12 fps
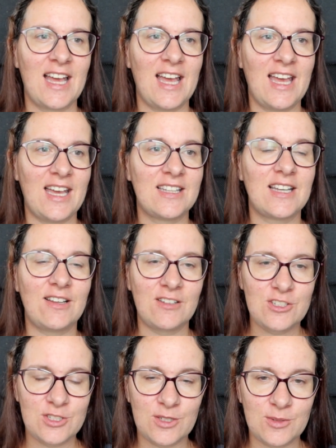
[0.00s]
And
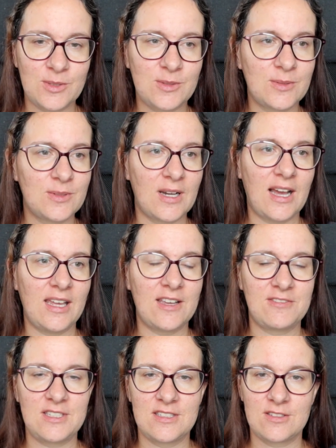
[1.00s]
I'll show you, I
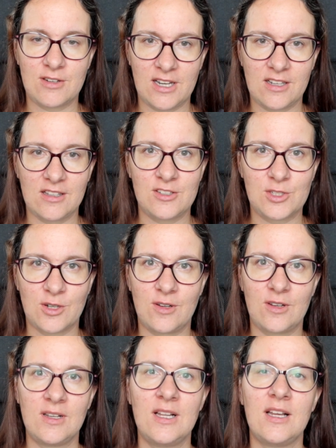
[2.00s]
have this triangle
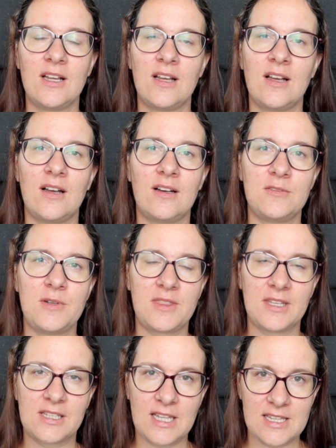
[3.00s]
shawl with
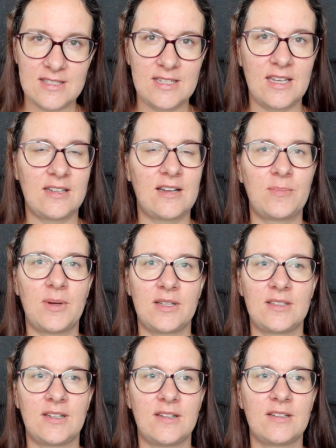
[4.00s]
the Clatsiena
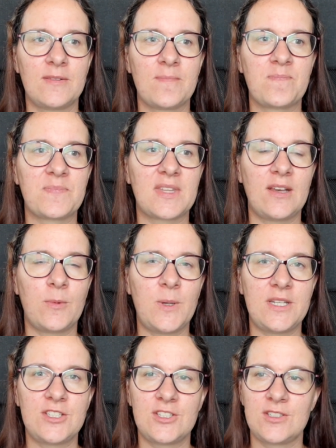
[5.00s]
pattern,
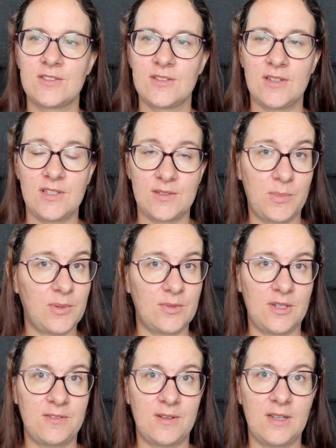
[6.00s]
which is
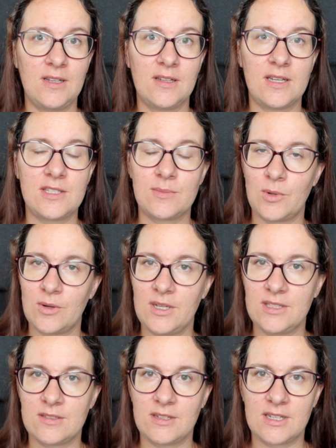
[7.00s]
beautiful. It's more
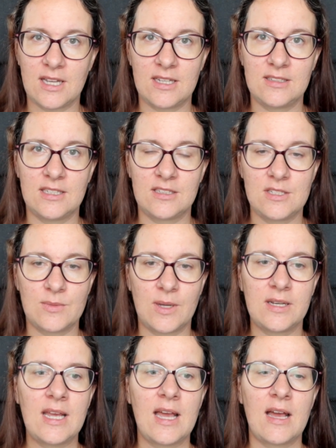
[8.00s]
intricate than this
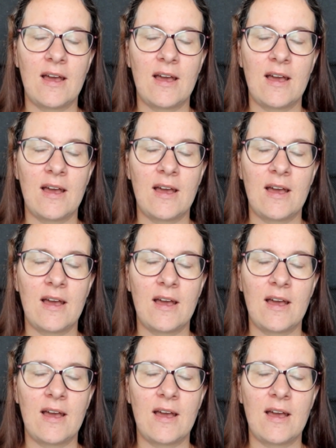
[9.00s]
one.